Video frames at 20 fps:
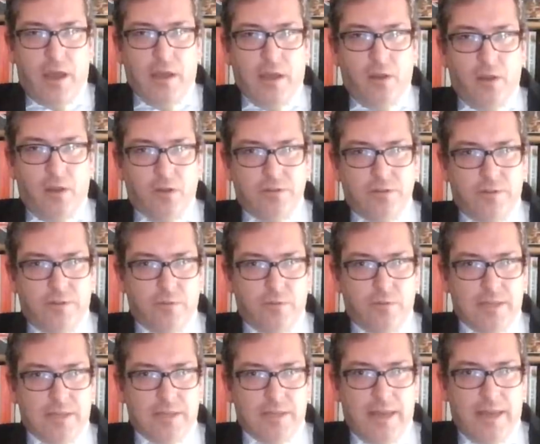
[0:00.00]
a lot of it
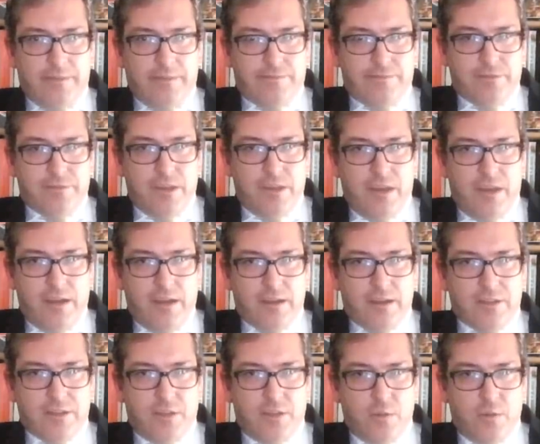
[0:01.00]
was left
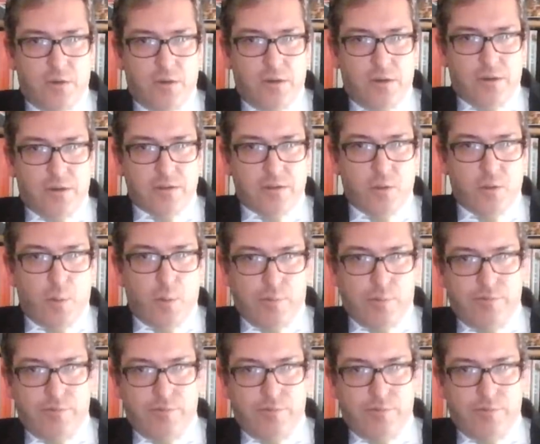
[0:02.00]
uh, to a to a